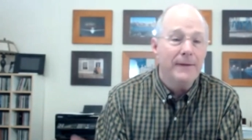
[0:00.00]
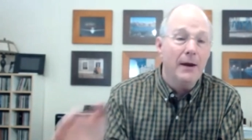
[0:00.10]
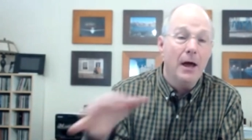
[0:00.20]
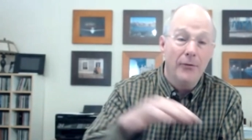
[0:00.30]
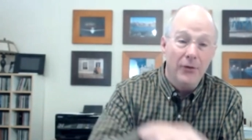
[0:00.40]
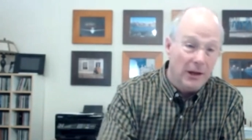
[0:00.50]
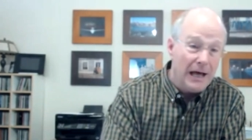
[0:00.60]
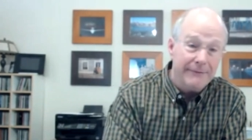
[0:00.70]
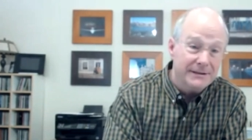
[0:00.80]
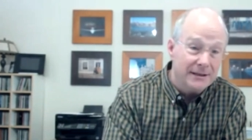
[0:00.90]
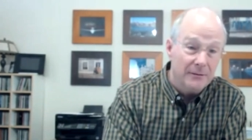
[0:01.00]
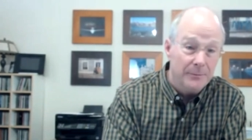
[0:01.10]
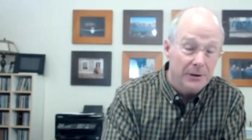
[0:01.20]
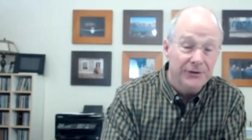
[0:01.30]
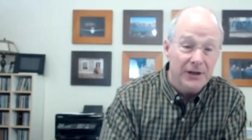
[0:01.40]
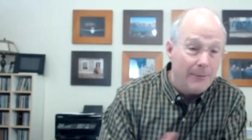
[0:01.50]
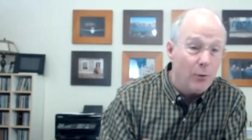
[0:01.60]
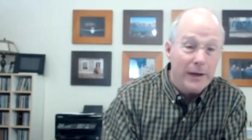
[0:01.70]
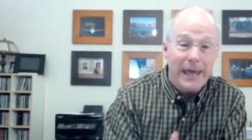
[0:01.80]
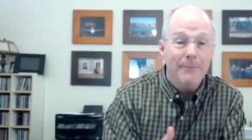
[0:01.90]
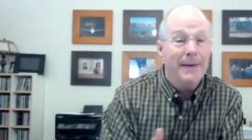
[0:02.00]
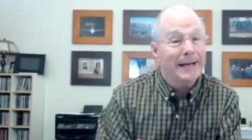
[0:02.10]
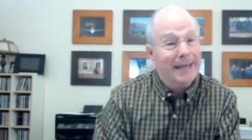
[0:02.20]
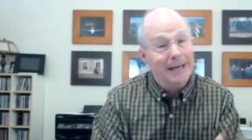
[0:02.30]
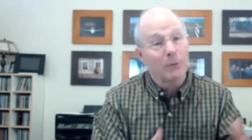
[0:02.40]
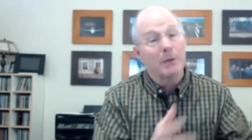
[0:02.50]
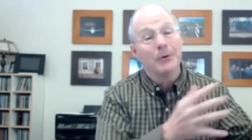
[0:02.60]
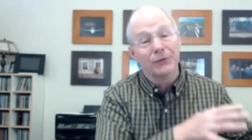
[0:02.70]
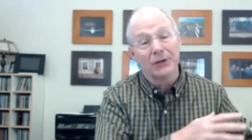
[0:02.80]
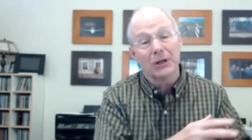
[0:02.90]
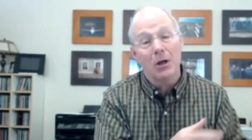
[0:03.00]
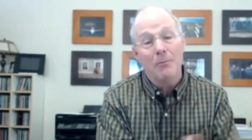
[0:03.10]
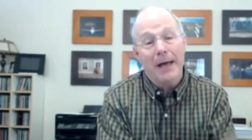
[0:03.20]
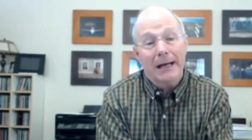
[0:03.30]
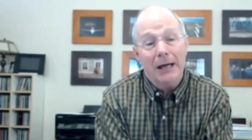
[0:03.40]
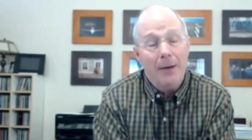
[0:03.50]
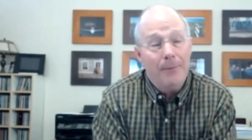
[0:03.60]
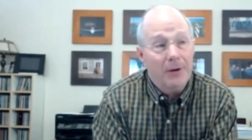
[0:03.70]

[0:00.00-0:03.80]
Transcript: Then the lot of us that have built it up, we came back in and we built the club back up.